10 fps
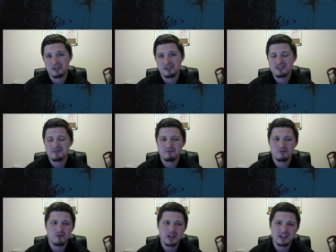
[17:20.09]
There are
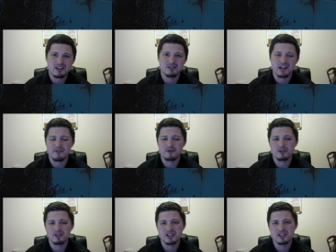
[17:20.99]
some weird
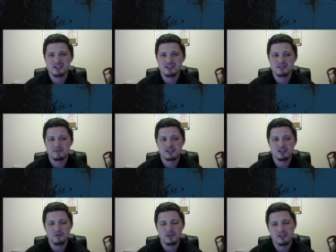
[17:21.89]
graphical glitches,
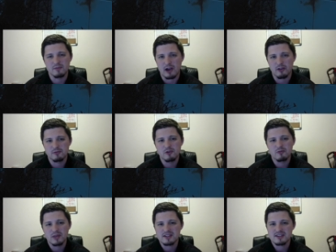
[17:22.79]
especially with the mouth
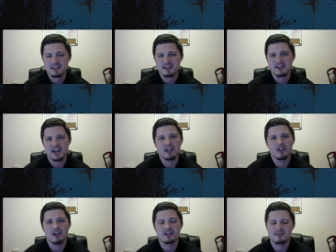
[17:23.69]
movements in the
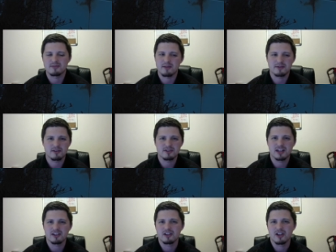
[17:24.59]
dialogue. Sometimes those
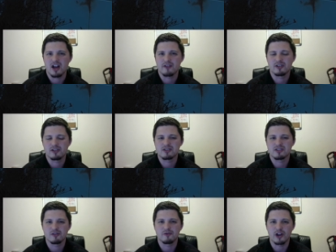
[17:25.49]
get a little off and it looks a
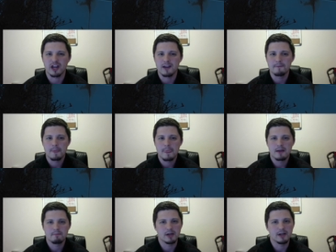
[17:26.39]
little funny.
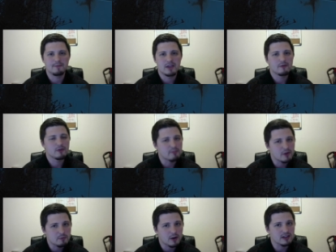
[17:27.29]
But for the
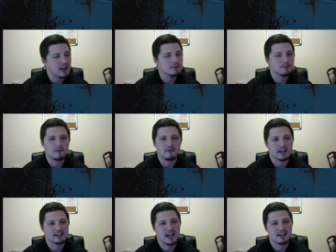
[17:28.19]
most part, the game's been
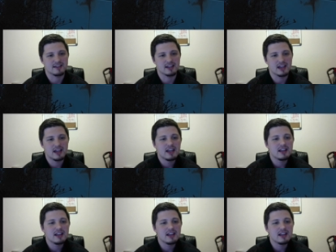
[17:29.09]
fantastic.